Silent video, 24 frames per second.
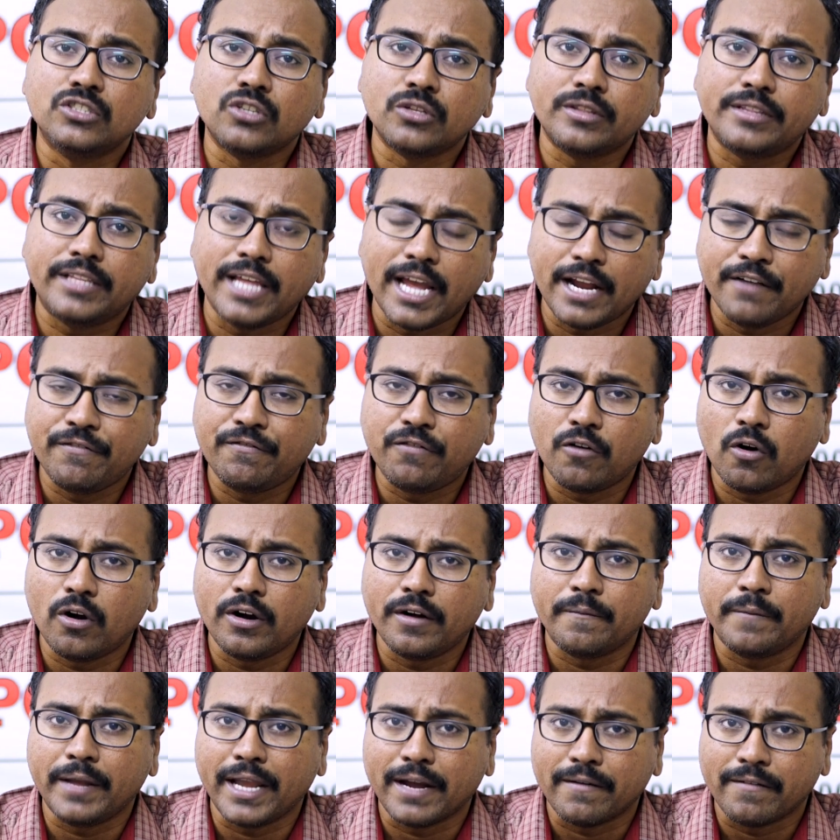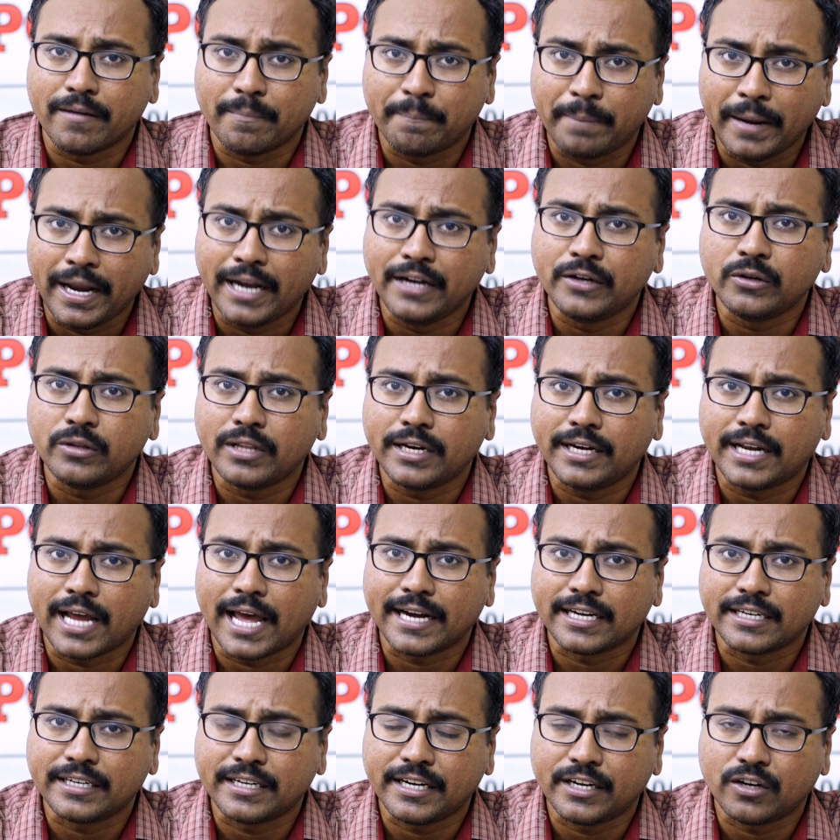So therefore, we have appealed to the
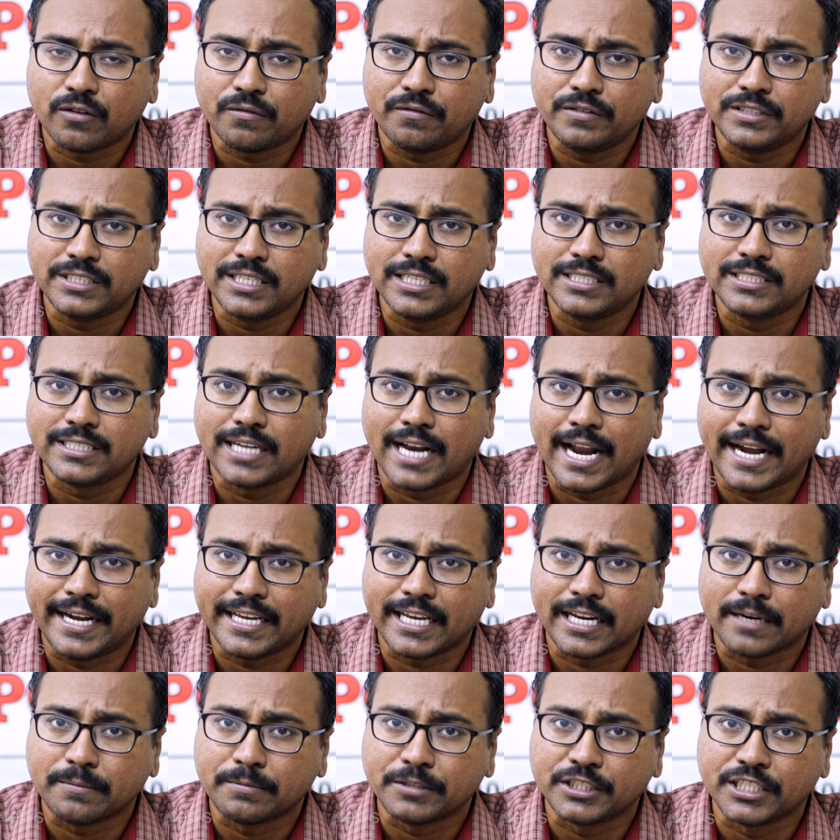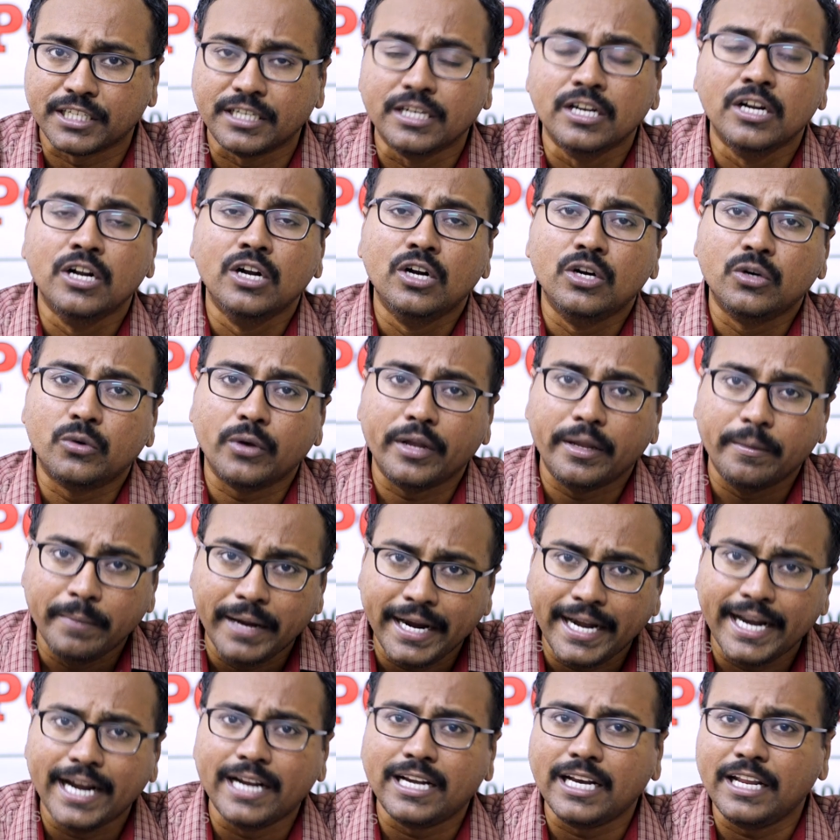Directorate of Vigilance and Anti-Corruption to
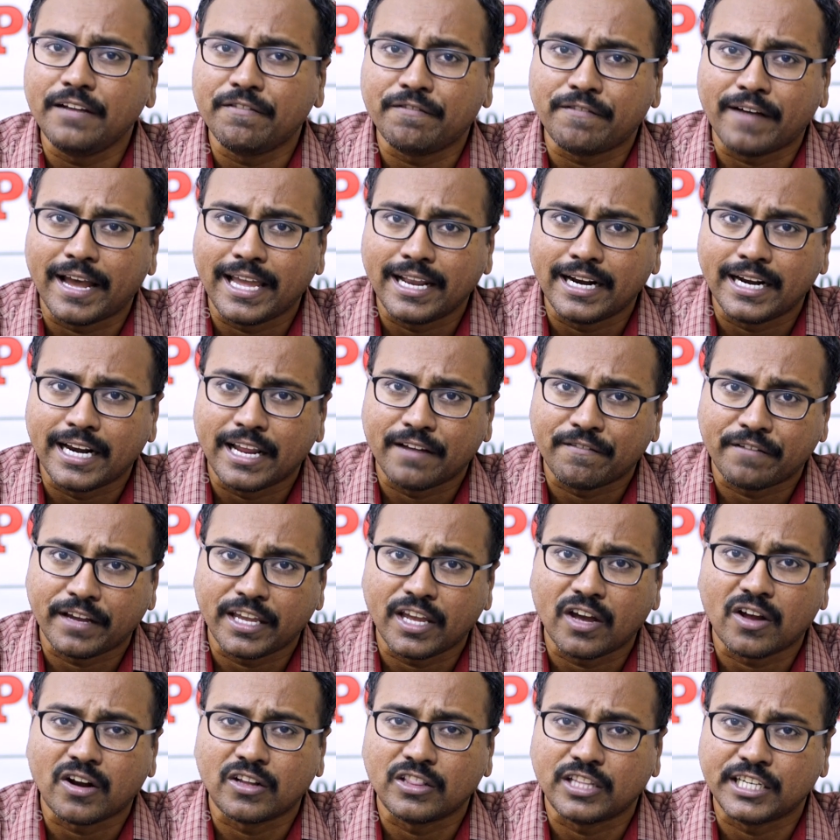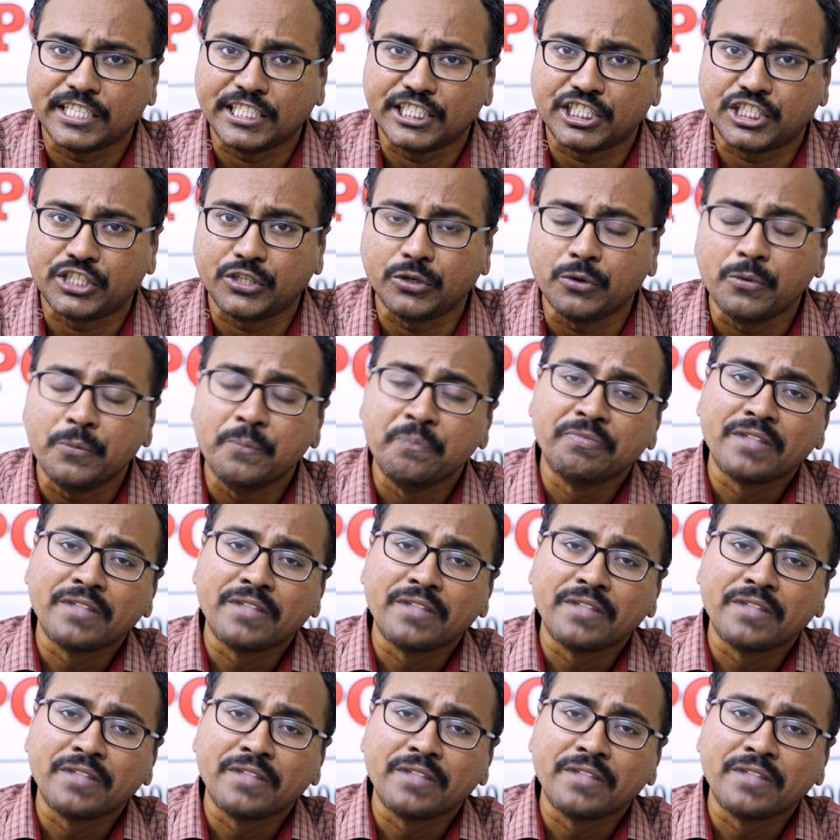immediately file an FIR on the issue